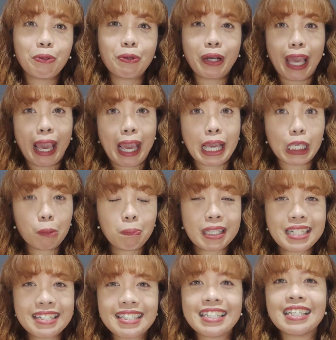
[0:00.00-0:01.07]
kung A,
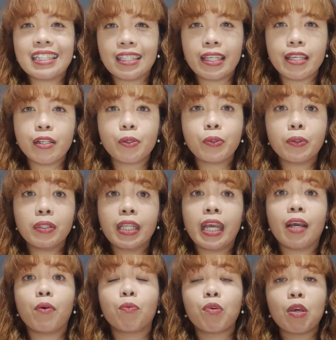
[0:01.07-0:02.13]
B, C, D,
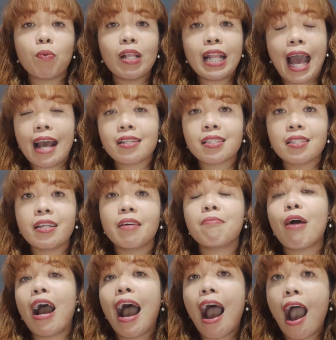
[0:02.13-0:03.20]
kundi we will ask
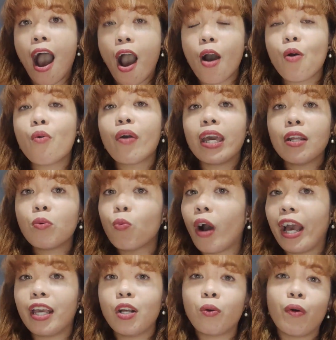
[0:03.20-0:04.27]
them how and
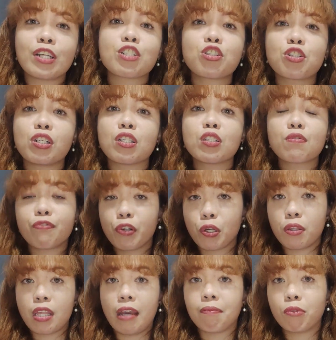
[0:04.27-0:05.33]
why questions
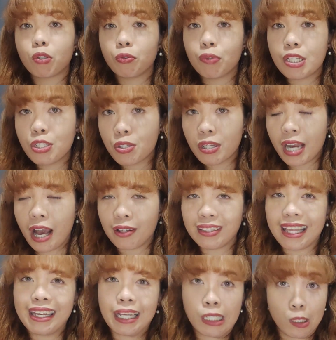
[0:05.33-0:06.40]
for them to reason
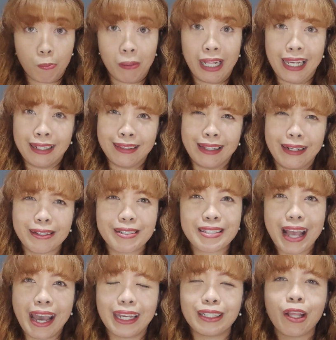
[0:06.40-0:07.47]
out and explain their
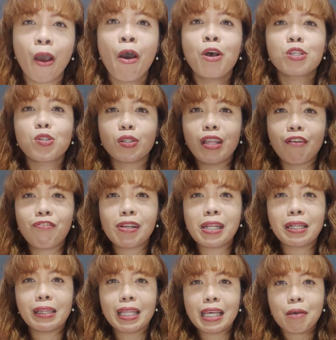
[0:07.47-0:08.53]
side. So
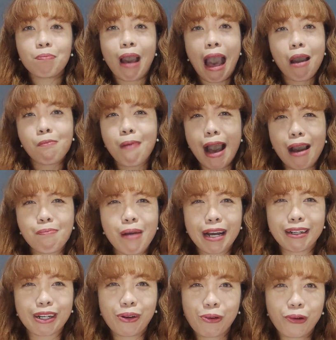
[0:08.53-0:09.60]
definitely,
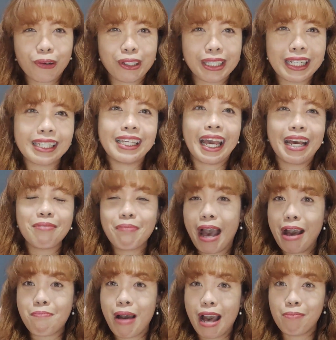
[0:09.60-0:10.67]
mahaba-habang recording yan,
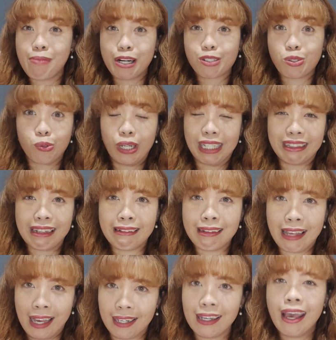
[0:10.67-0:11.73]
mahaba-habang
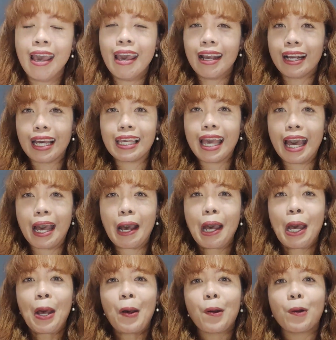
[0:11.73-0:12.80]
sulatin yan, kaya
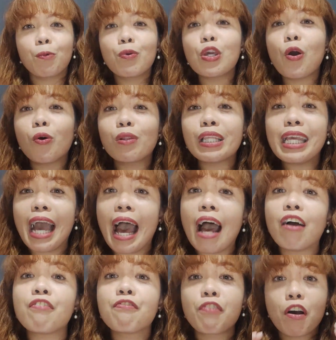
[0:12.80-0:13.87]
we only
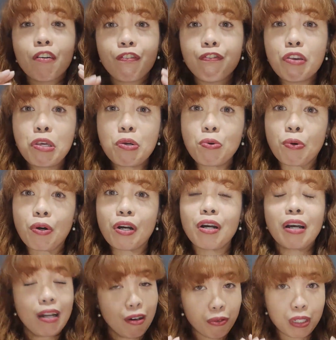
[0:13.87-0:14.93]
have few
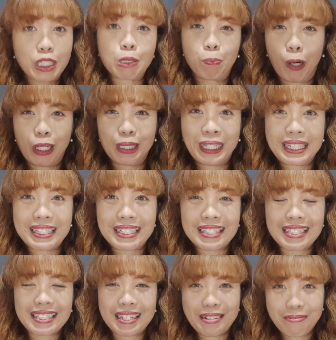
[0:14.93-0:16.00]

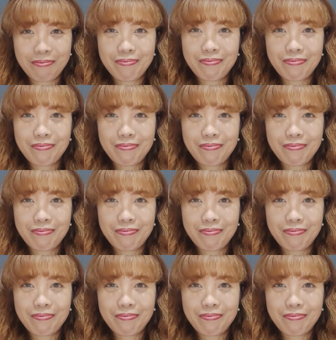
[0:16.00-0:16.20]
respondents.